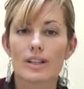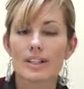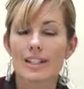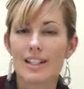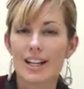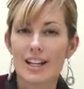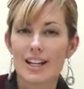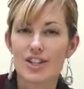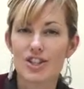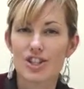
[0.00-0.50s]

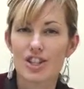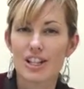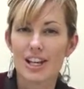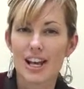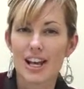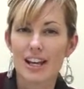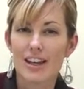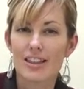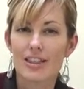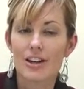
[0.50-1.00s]

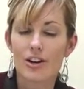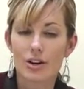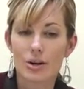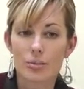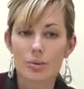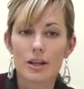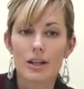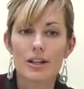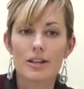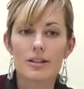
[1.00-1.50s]
DHEA
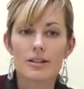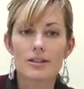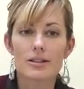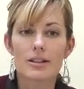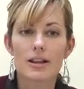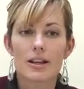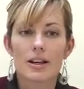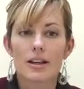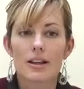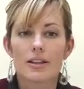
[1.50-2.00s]

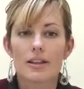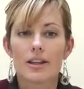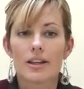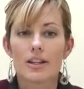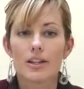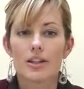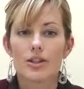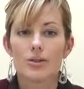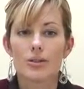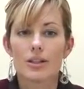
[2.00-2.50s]
therapies,
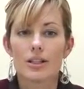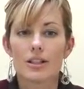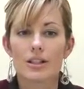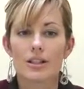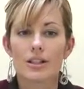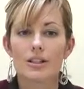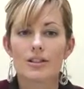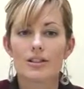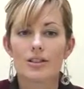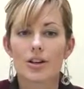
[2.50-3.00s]
then you need
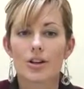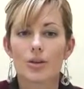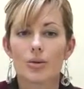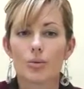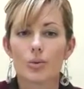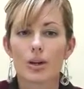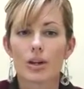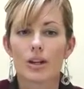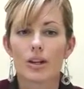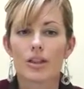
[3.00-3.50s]
to
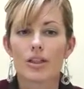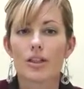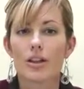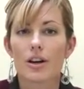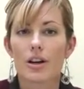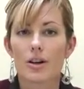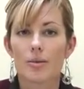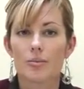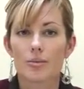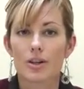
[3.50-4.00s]
consult with
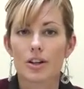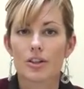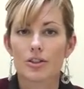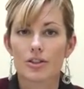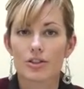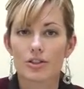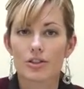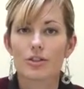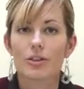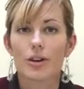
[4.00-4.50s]

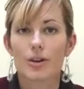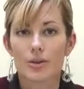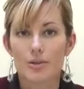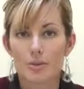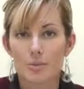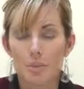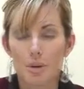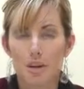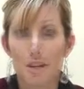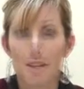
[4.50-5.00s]
Dr.
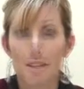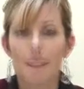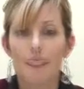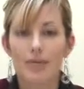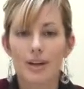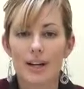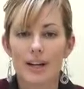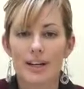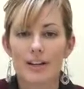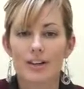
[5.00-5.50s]
Hosbein
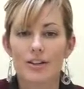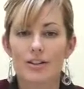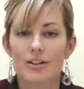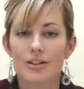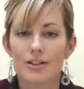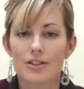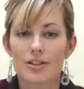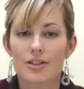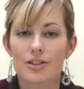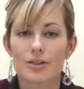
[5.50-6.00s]

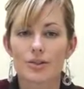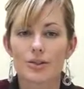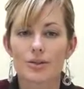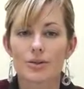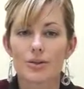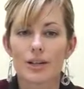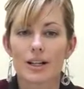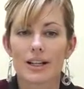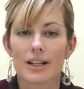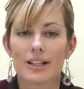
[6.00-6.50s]
prior
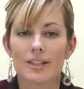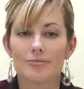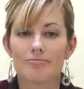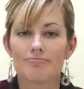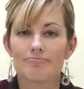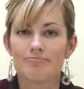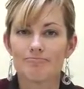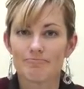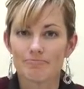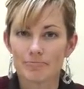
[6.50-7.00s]
to
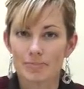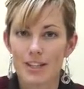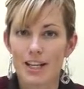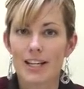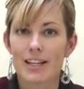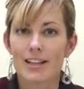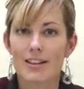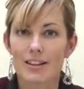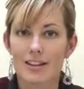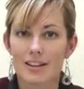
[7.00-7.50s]

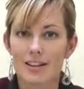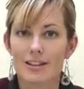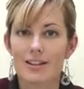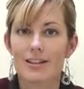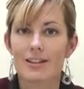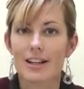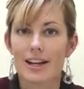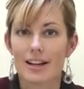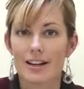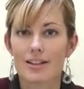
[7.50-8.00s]
taking
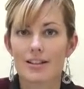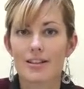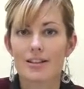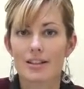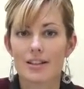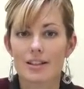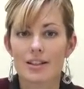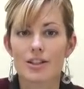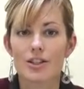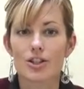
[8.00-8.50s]
these
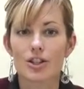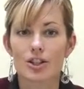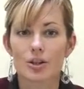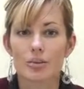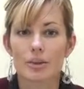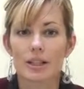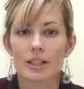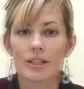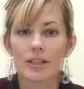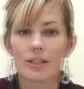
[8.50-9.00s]
tests to
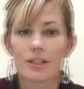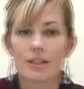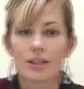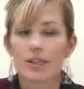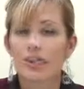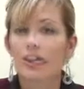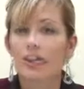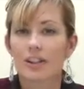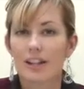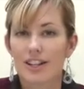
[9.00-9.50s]
determine
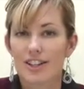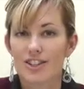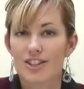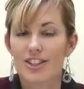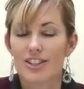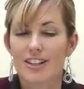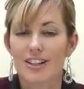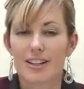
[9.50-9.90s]
your collection